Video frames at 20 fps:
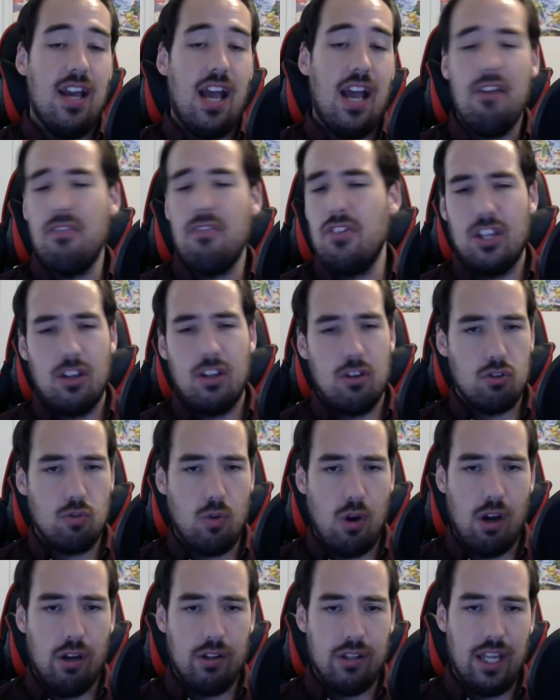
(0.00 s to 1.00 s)
Everything goes
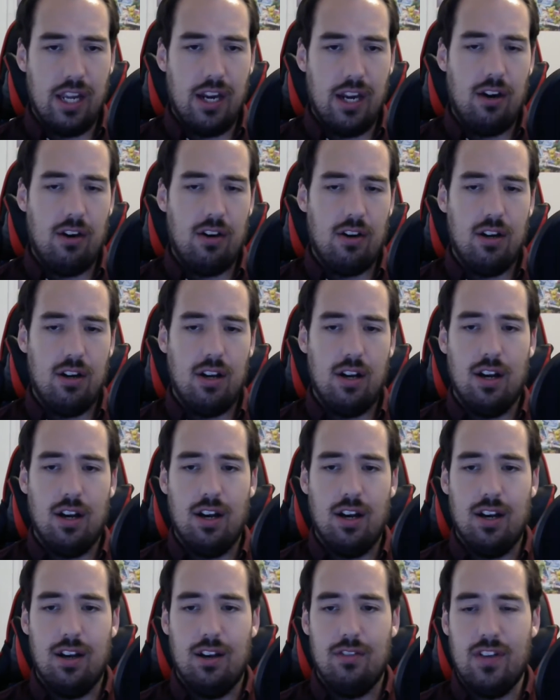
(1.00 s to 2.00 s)
wrong there.
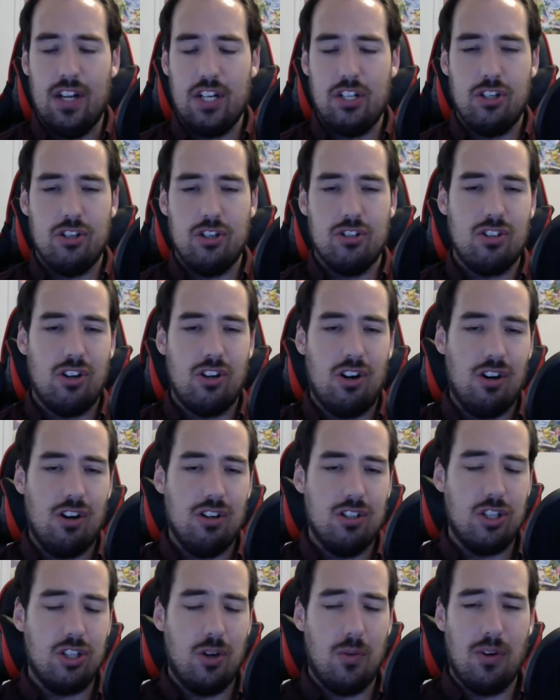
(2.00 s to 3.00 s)
Avengers
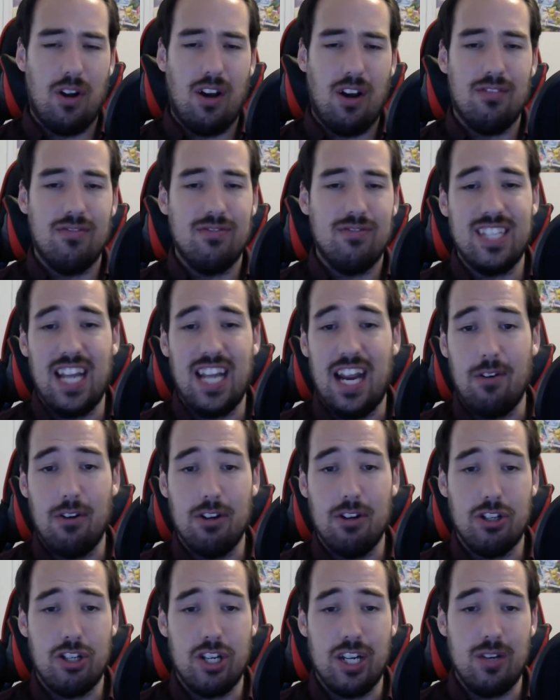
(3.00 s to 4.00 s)
are showing off
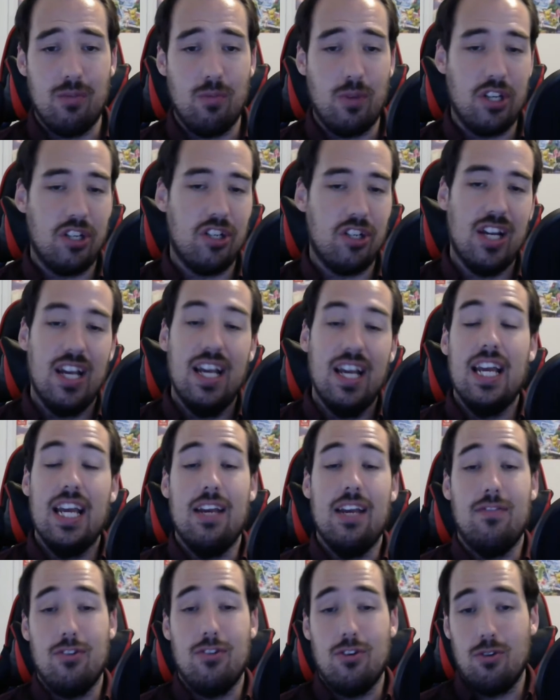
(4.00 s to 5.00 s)
Terrigen, which,
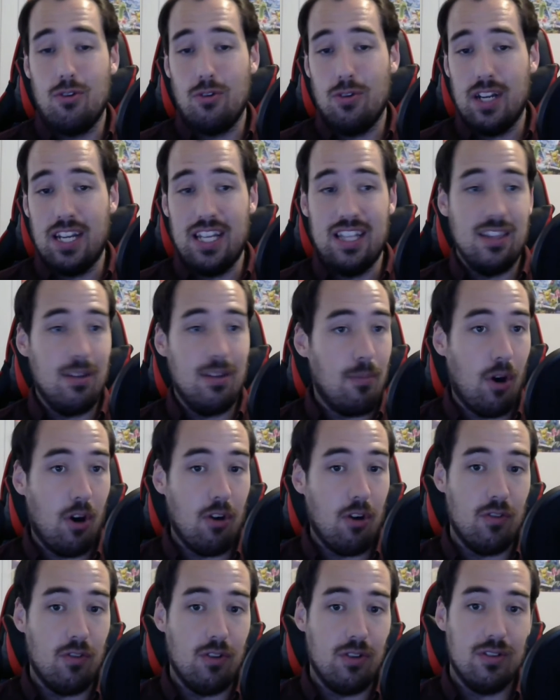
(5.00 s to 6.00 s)
if you're in the
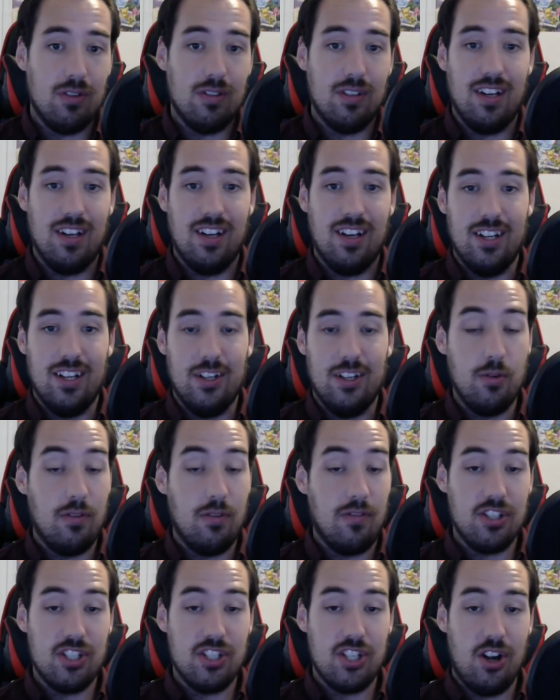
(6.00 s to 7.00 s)
Marvel
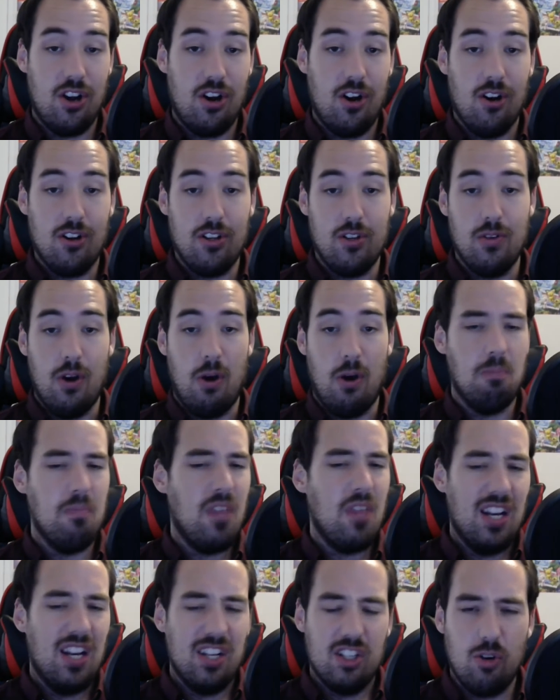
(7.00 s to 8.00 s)
universe at all,
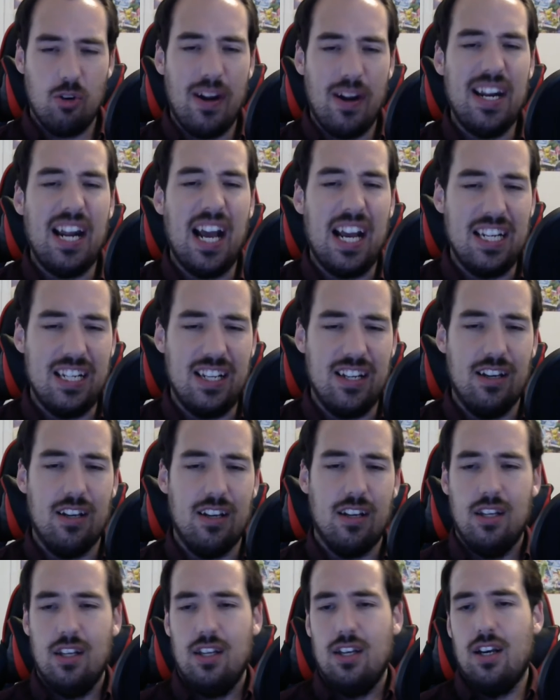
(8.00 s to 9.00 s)
great
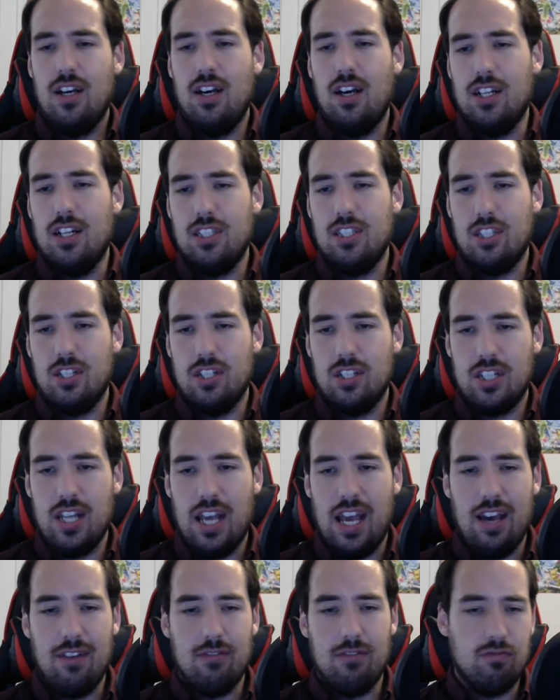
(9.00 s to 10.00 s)
idea to
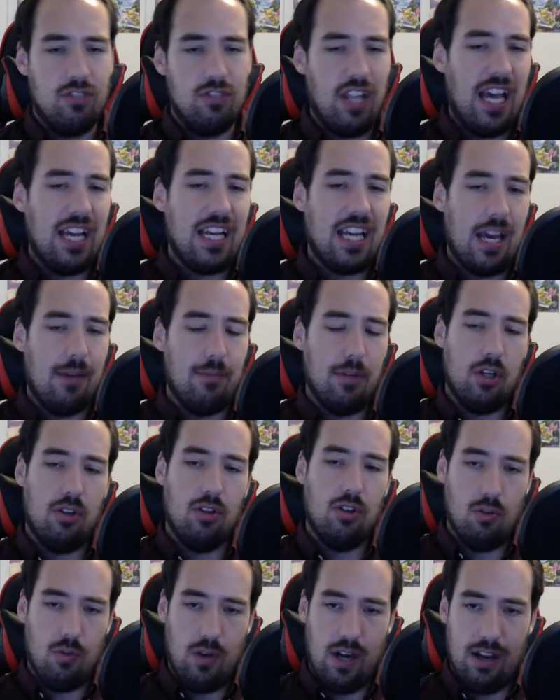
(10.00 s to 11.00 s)
have that
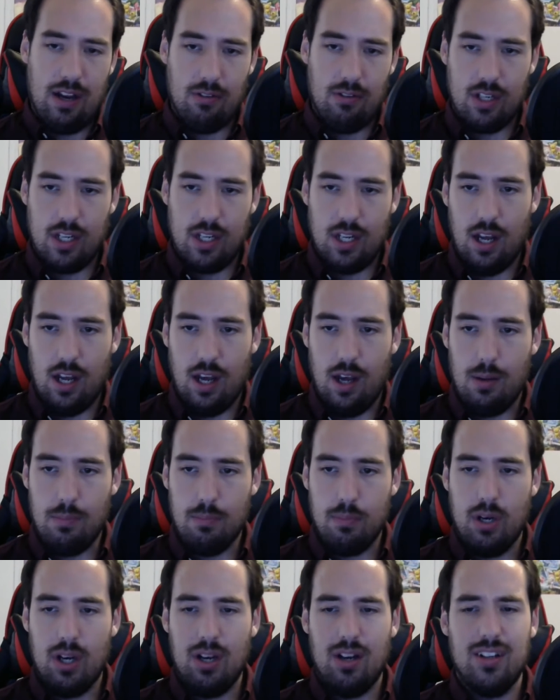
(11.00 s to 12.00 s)
chemical around.
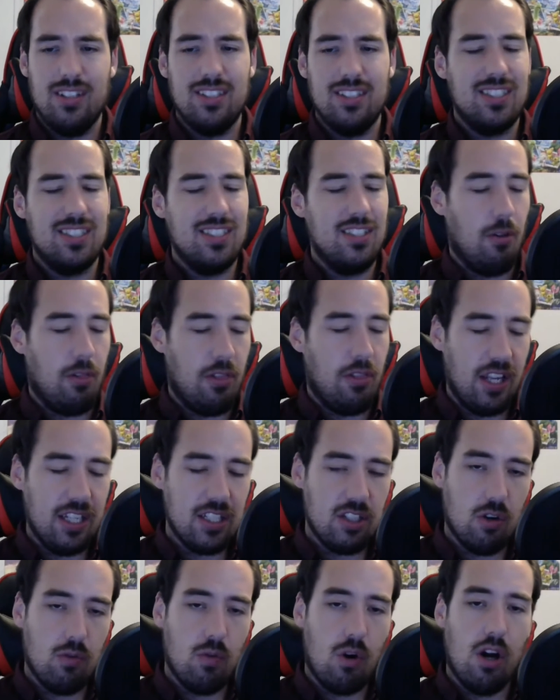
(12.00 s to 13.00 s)
But
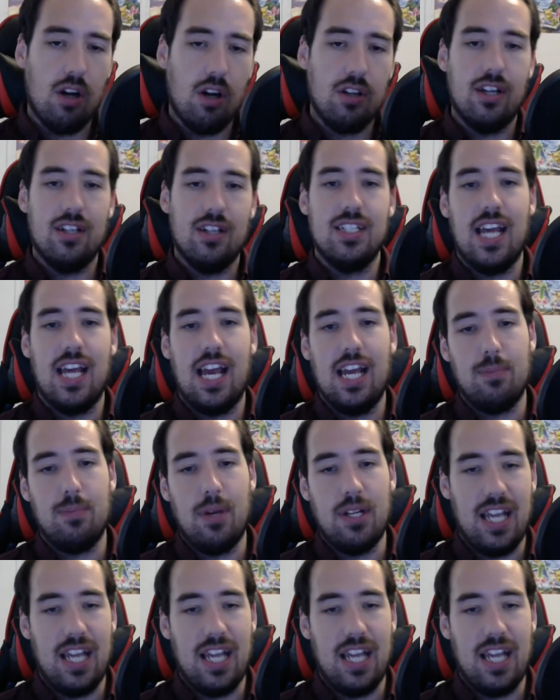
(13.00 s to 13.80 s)
things go wrong. They're attacked by